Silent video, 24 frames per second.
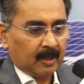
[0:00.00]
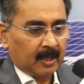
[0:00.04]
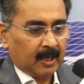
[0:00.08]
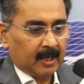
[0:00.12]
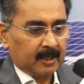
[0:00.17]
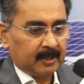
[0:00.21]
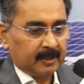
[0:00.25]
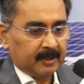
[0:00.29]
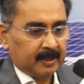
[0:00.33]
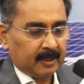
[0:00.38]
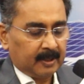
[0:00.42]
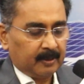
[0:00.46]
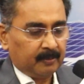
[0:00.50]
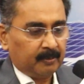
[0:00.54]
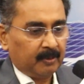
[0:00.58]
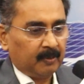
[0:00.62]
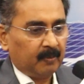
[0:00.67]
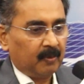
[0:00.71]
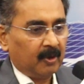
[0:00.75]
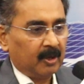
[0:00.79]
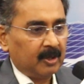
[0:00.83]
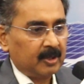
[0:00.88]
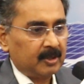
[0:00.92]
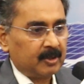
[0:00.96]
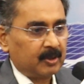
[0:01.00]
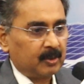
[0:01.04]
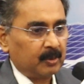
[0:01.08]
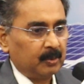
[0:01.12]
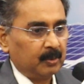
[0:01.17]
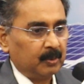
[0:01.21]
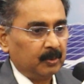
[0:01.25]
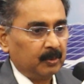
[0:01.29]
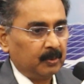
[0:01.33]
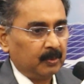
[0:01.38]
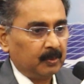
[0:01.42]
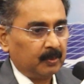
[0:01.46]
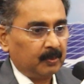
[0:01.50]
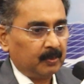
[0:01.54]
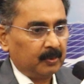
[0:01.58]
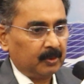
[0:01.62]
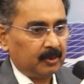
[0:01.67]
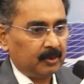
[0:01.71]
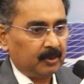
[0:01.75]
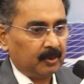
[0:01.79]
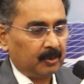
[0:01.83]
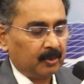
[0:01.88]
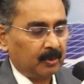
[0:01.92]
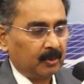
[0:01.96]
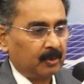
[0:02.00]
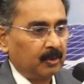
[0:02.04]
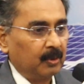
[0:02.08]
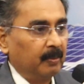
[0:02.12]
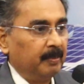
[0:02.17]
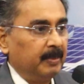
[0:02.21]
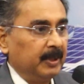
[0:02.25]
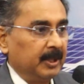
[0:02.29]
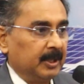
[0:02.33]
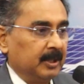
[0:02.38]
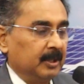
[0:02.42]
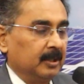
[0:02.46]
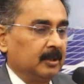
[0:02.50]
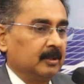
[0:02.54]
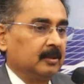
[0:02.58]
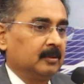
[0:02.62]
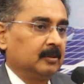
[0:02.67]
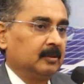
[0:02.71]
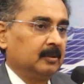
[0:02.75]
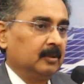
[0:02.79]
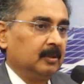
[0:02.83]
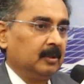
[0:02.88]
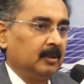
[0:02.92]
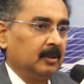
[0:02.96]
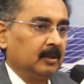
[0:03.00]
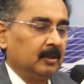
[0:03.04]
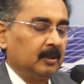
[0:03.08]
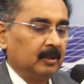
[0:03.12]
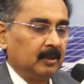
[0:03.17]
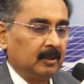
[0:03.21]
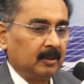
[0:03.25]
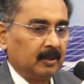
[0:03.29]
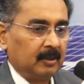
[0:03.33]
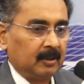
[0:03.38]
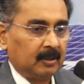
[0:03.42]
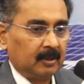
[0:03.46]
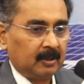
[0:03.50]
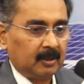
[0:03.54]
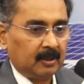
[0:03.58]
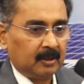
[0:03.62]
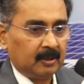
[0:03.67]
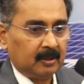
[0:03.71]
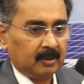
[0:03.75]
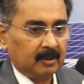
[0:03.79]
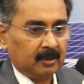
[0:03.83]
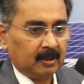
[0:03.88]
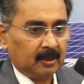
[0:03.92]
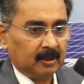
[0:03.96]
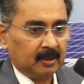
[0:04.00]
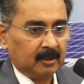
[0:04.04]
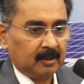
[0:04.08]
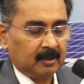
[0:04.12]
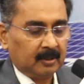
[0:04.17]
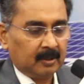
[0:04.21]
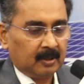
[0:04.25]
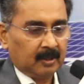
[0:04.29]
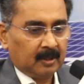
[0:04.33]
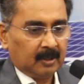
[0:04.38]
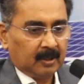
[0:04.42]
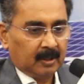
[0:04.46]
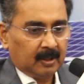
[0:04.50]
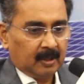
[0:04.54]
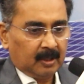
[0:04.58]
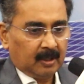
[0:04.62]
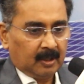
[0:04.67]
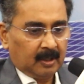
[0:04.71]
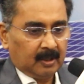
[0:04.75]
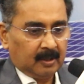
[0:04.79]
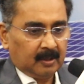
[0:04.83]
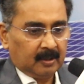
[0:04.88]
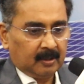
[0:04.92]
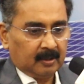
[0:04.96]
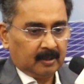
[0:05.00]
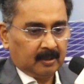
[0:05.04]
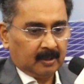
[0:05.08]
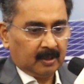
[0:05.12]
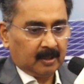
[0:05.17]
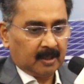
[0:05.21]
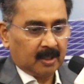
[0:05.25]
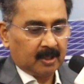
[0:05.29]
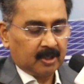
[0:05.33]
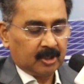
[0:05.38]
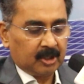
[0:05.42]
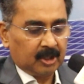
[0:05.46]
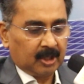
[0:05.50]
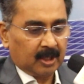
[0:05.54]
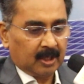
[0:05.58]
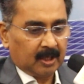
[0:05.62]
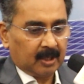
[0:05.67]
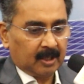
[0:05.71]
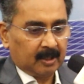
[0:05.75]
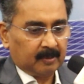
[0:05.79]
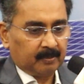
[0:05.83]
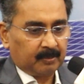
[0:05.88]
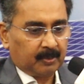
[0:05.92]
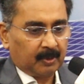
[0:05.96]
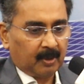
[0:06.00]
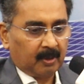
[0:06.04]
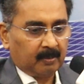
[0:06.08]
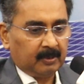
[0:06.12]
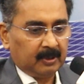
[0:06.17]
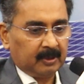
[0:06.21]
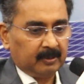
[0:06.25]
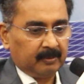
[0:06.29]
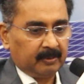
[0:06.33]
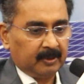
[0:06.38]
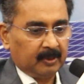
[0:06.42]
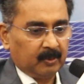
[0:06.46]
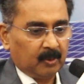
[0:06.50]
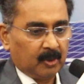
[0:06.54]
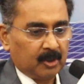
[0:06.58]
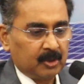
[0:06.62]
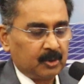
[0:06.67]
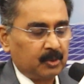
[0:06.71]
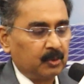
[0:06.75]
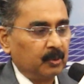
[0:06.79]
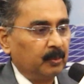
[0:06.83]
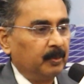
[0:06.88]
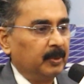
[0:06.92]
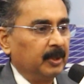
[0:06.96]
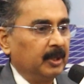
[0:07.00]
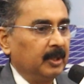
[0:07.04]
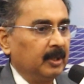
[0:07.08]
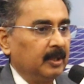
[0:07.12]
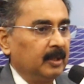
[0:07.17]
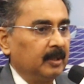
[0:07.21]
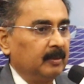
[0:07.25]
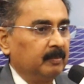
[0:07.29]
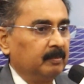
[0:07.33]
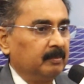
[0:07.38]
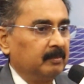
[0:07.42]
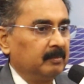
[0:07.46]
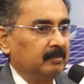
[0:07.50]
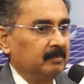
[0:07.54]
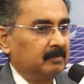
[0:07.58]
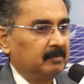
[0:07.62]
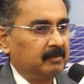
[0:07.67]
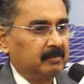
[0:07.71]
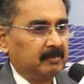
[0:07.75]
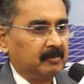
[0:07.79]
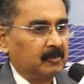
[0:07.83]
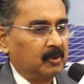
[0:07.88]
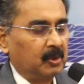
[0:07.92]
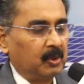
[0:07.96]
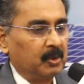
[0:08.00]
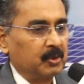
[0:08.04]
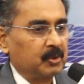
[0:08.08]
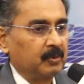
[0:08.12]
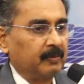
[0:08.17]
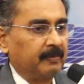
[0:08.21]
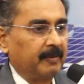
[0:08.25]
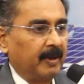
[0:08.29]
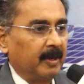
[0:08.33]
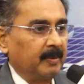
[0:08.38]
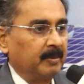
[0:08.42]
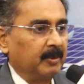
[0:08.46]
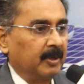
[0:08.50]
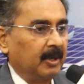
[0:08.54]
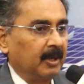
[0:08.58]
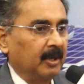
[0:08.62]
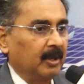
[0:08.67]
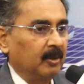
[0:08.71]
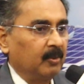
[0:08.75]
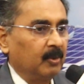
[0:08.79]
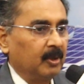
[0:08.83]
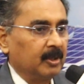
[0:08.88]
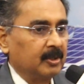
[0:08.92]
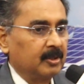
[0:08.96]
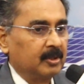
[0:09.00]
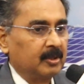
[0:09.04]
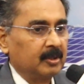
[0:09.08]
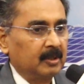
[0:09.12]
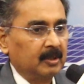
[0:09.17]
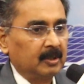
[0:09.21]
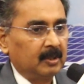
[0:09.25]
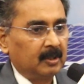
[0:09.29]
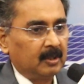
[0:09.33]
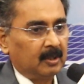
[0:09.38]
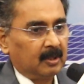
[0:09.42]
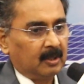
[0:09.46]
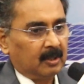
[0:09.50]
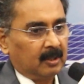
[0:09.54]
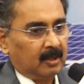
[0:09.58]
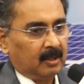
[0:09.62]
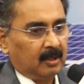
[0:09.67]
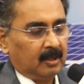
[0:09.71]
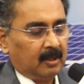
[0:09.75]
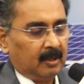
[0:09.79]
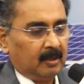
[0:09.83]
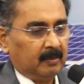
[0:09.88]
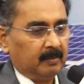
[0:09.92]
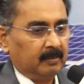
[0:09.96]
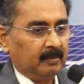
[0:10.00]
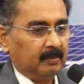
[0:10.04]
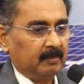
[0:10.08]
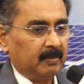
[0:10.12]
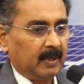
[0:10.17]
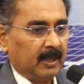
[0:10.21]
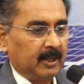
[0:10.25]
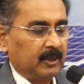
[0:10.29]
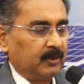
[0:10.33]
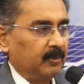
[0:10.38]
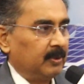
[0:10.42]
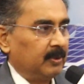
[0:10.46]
And then we want to grow bigger in India, and probably we want to be close to 5 gigawatt and by